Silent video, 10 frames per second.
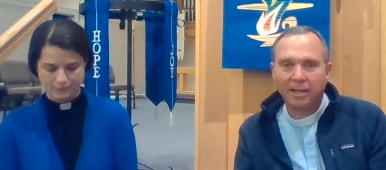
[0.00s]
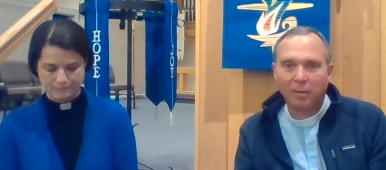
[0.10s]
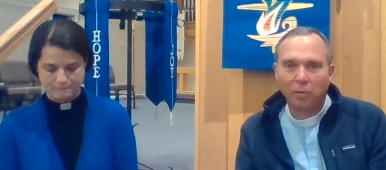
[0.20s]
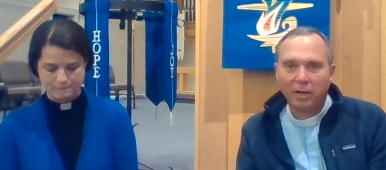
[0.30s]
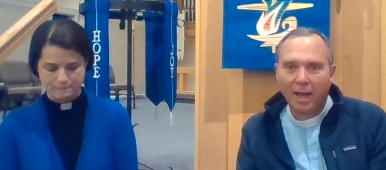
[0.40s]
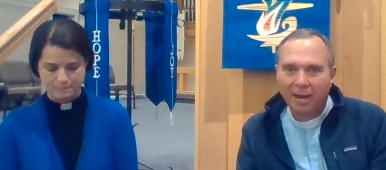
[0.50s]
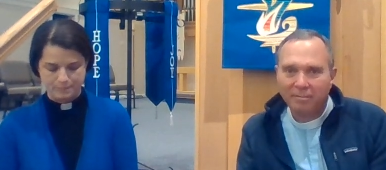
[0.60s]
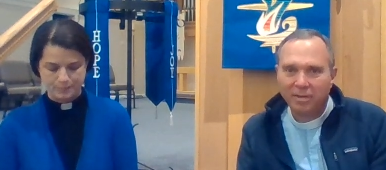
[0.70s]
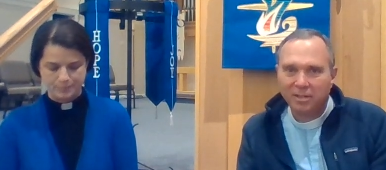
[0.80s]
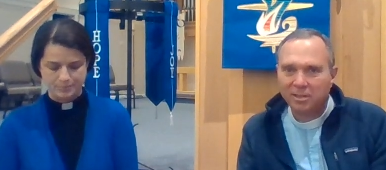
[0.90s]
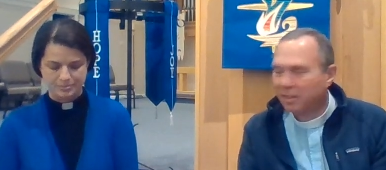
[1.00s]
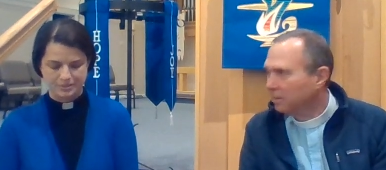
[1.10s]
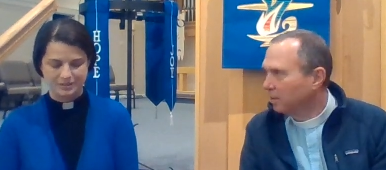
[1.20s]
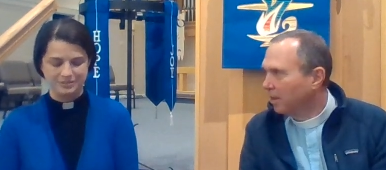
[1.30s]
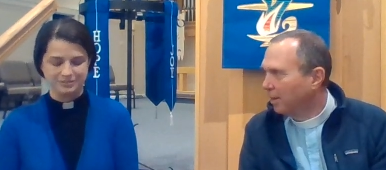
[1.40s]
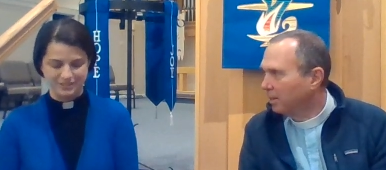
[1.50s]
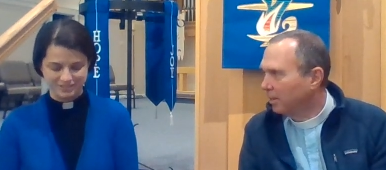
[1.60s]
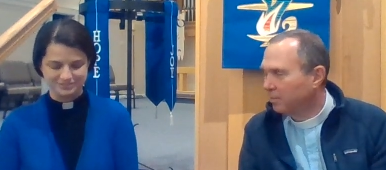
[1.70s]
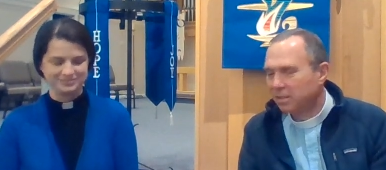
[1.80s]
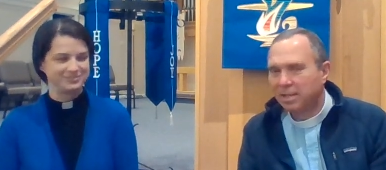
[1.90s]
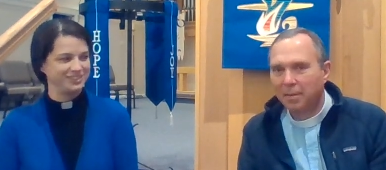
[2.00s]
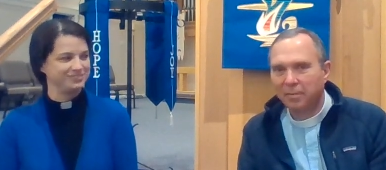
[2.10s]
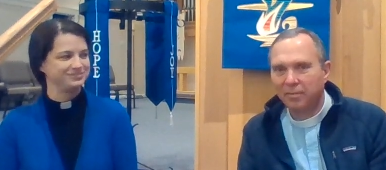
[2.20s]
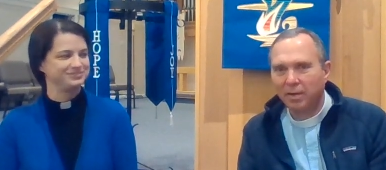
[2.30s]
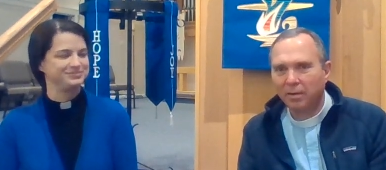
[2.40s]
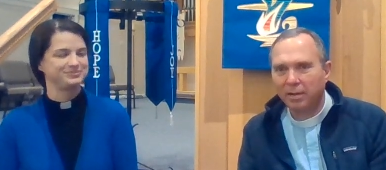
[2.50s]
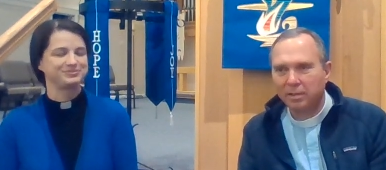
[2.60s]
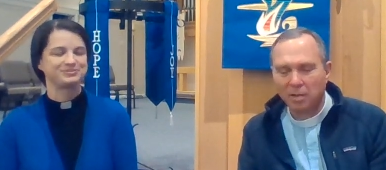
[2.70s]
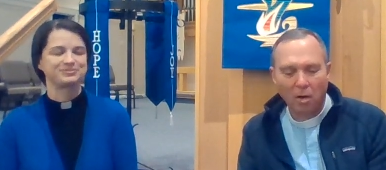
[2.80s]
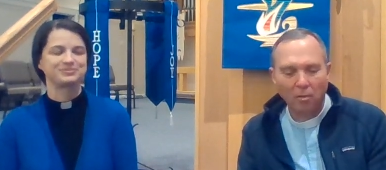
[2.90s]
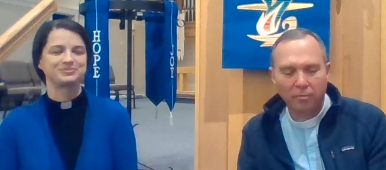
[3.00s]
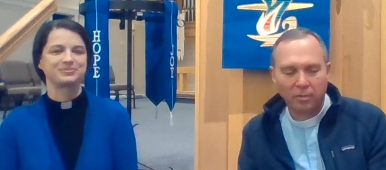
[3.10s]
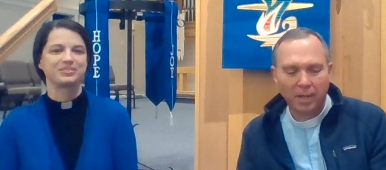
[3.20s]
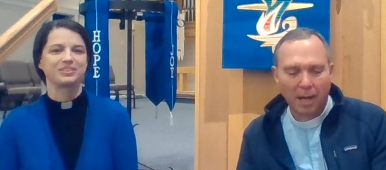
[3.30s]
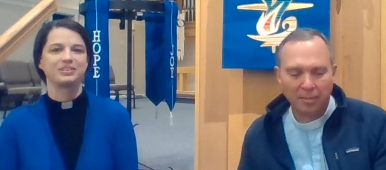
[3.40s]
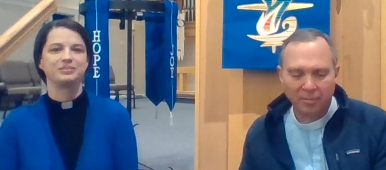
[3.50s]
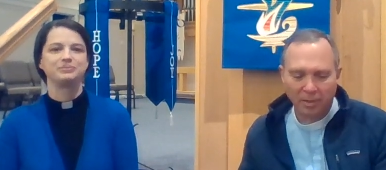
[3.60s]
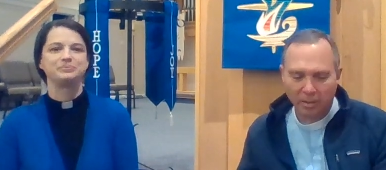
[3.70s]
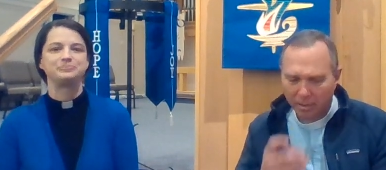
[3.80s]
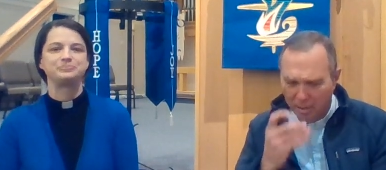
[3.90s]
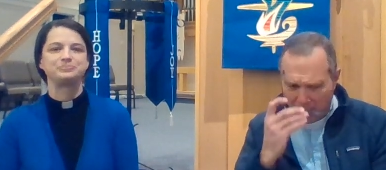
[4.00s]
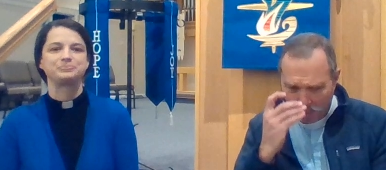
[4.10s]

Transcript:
Speaker 1: that we're in Advent season. I love this time of year, and it's a hopeful time of year.